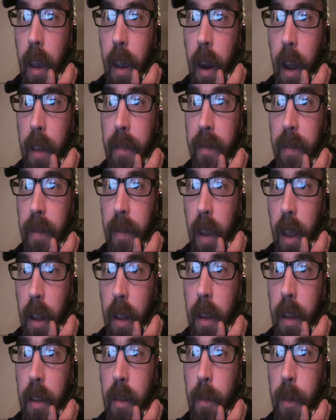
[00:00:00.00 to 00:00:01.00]
and I
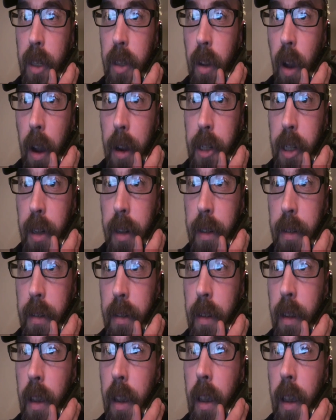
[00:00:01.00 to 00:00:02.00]
feel it's
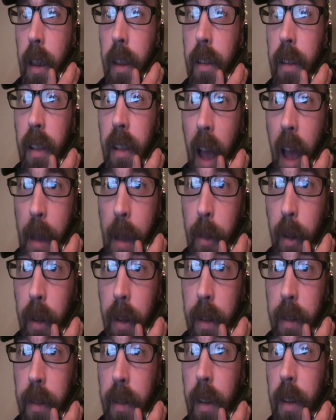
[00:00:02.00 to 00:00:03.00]
misogynist, it's
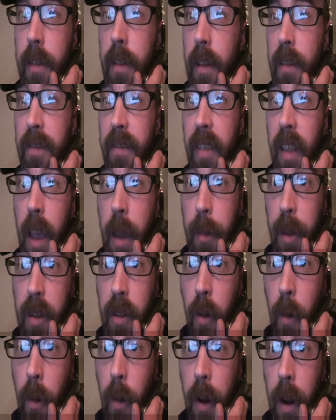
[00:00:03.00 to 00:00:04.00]
libelous, it's
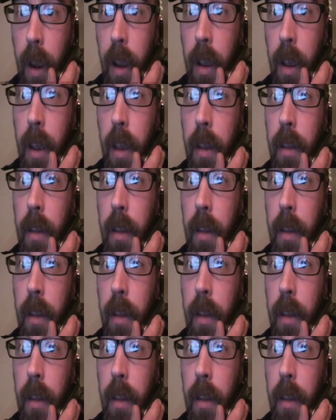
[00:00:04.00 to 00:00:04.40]
inflammatory.